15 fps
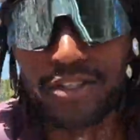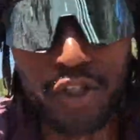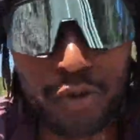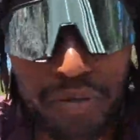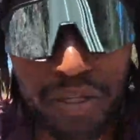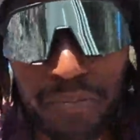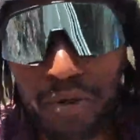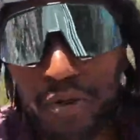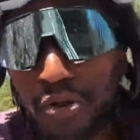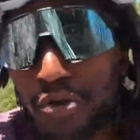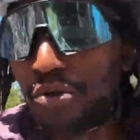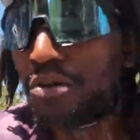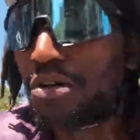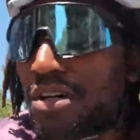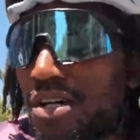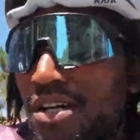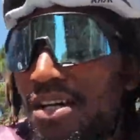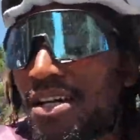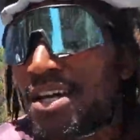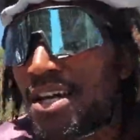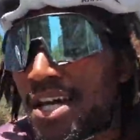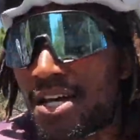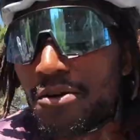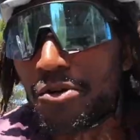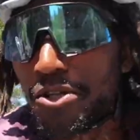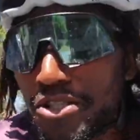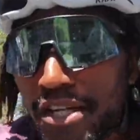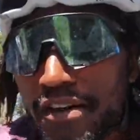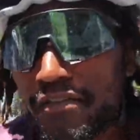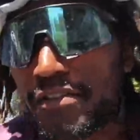people who were
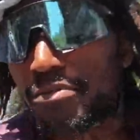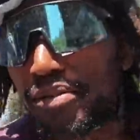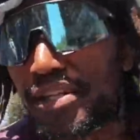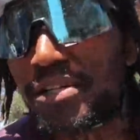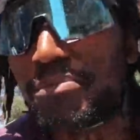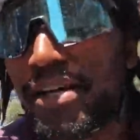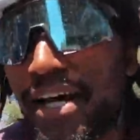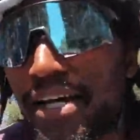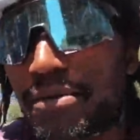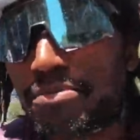suffering pretty bad